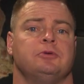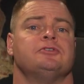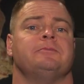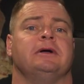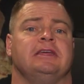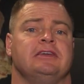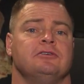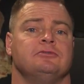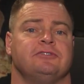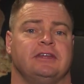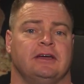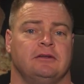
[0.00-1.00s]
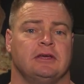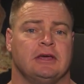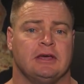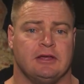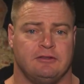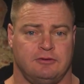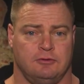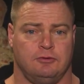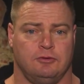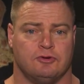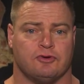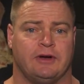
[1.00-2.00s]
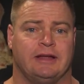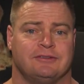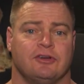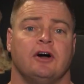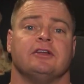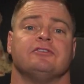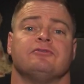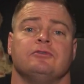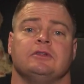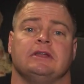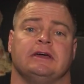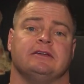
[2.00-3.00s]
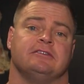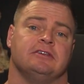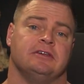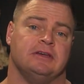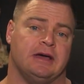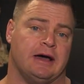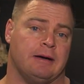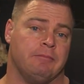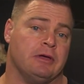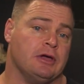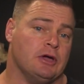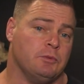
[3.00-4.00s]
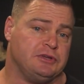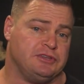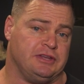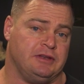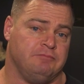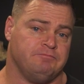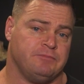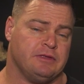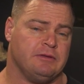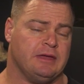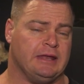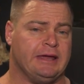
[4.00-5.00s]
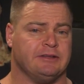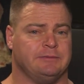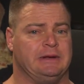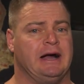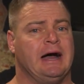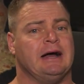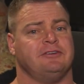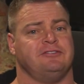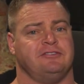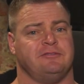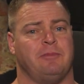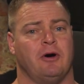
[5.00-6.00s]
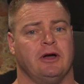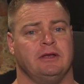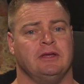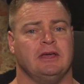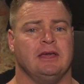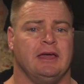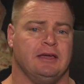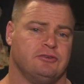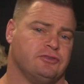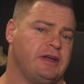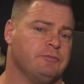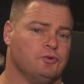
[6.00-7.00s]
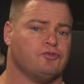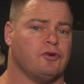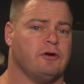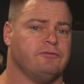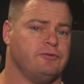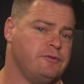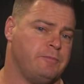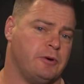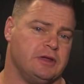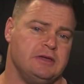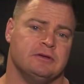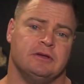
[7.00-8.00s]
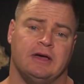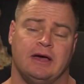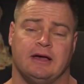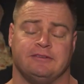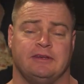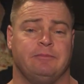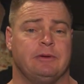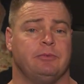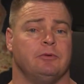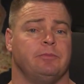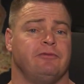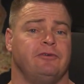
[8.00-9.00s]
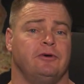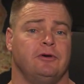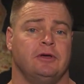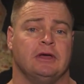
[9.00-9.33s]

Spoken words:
push my heels down to create tightness through the legs, which then allows me to arch the spine and create more drive through the body. Some people prefer